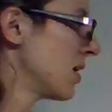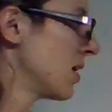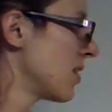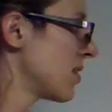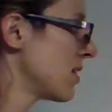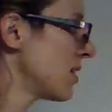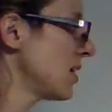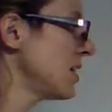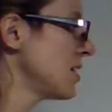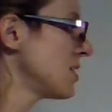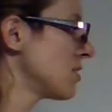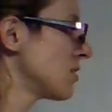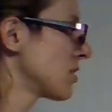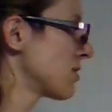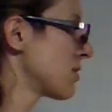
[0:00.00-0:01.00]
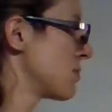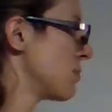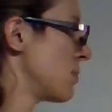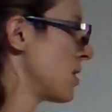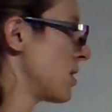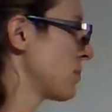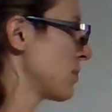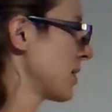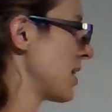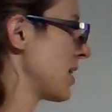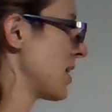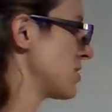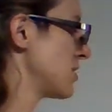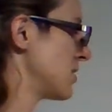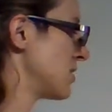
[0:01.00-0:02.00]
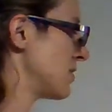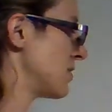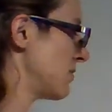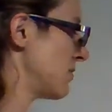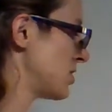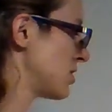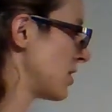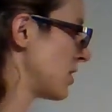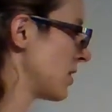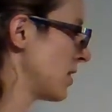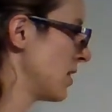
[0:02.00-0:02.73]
Then I need to look for multiplication and division.